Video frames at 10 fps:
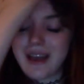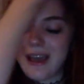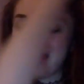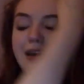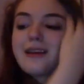
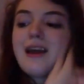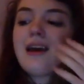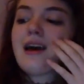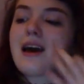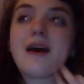and I
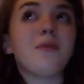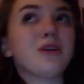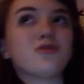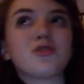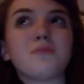had my
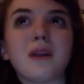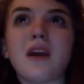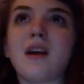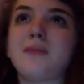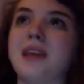YouTube
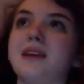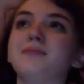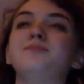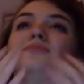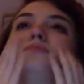money on me.